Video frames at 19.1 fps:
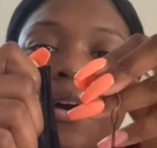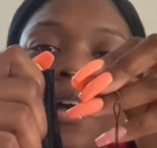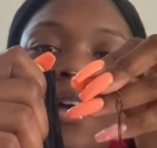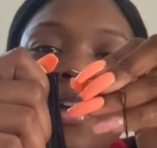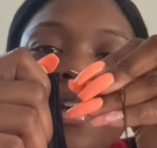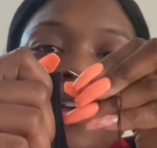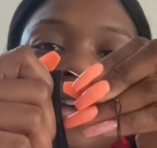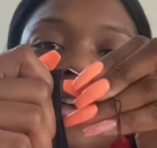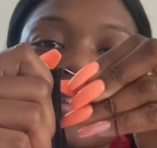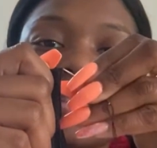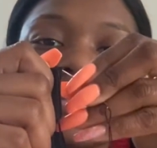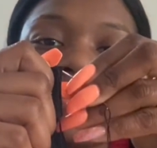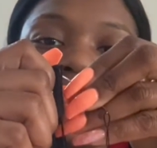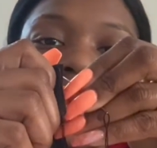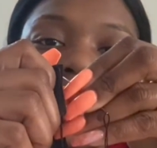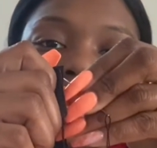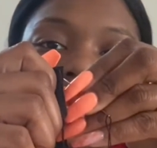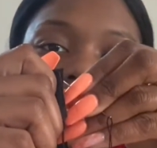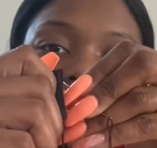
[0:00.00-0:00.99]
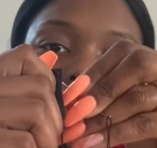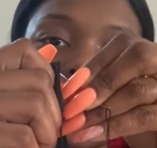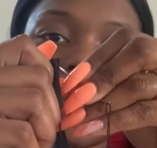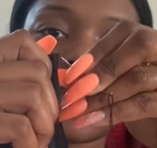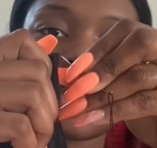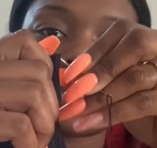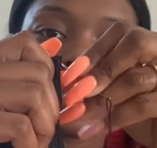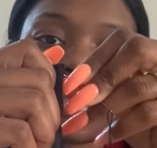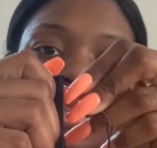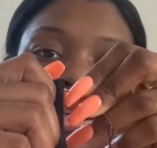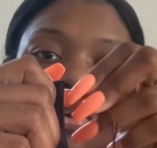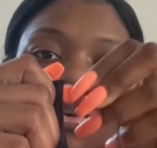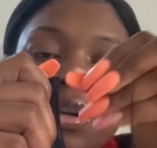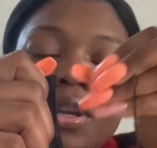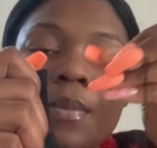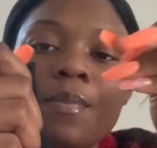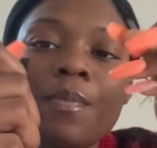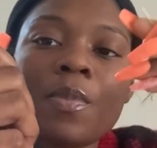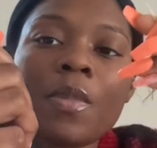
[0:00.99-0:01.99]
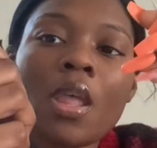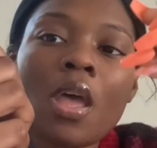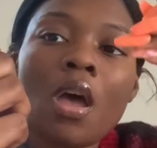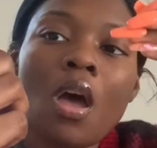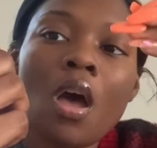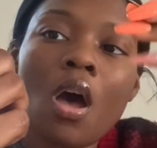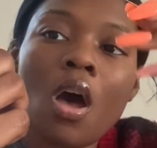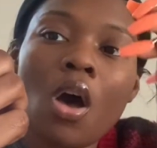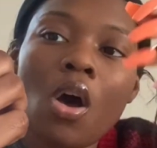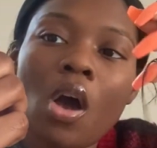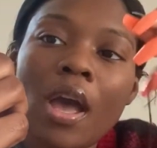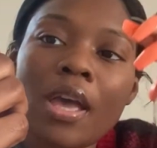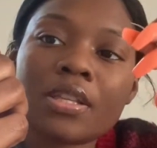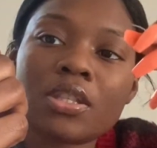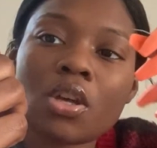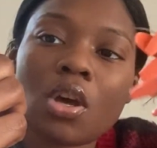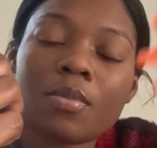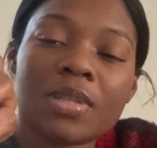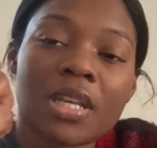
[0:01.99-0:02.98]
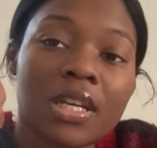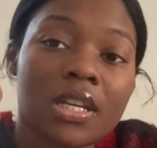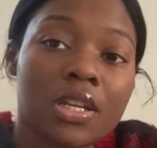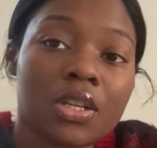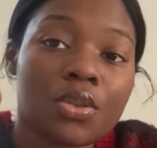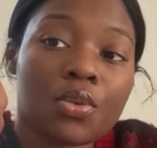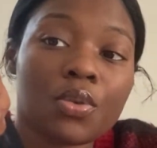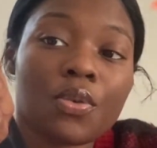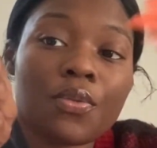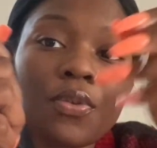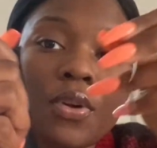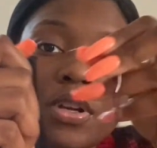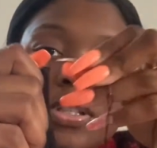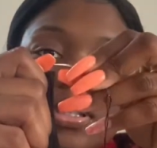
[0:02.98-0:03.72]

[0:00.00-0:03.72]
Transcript: because I forgot this one has a thing on it. Okay, so I'm taking it through the first